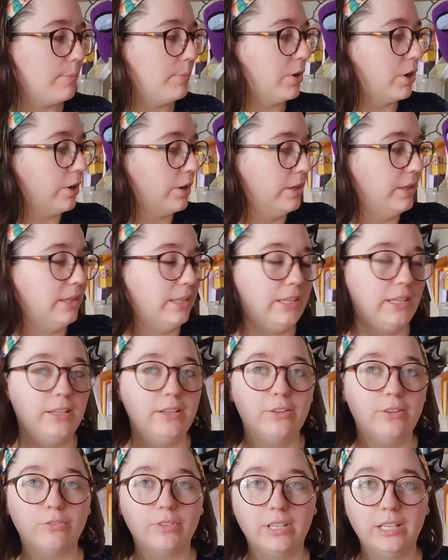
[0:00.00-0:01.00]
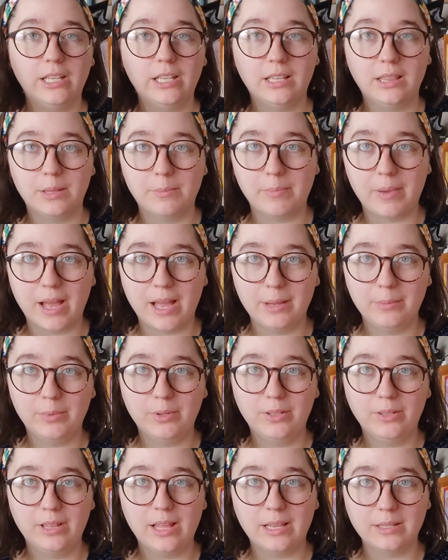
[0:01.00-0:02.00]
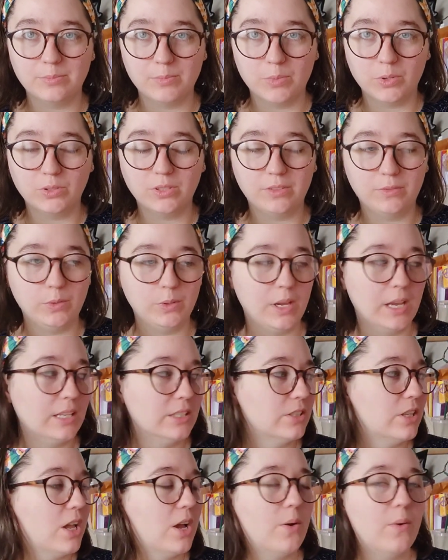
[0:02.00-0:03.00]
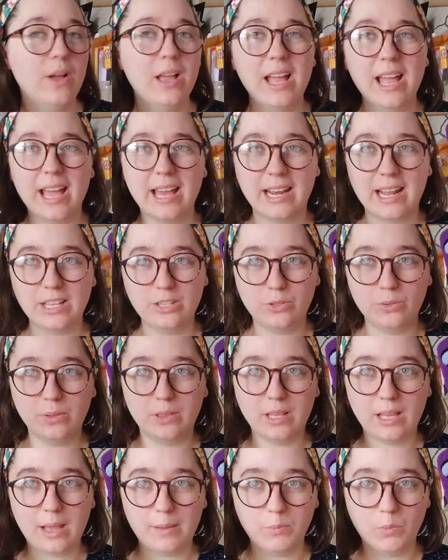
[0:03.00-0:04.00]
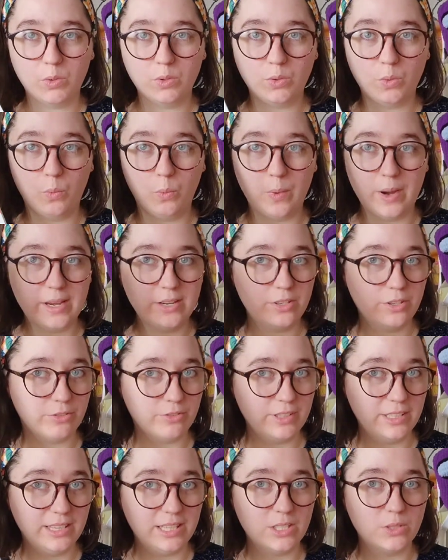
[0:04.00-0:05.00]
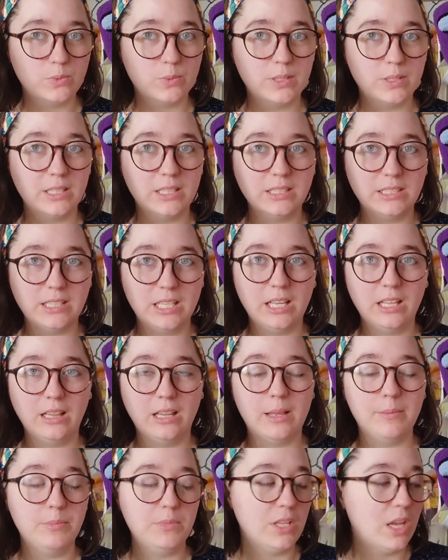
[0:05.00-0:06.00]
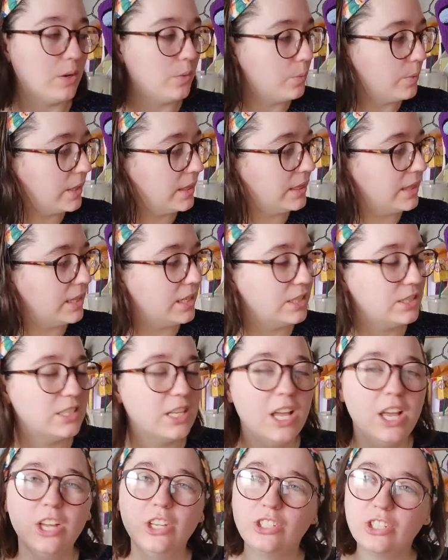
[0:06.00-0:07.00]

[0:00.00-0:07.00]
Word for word: I'm currently reading the Bible, as most of you guys know, and I do think I'm going to wait to read this one until I'm done with this,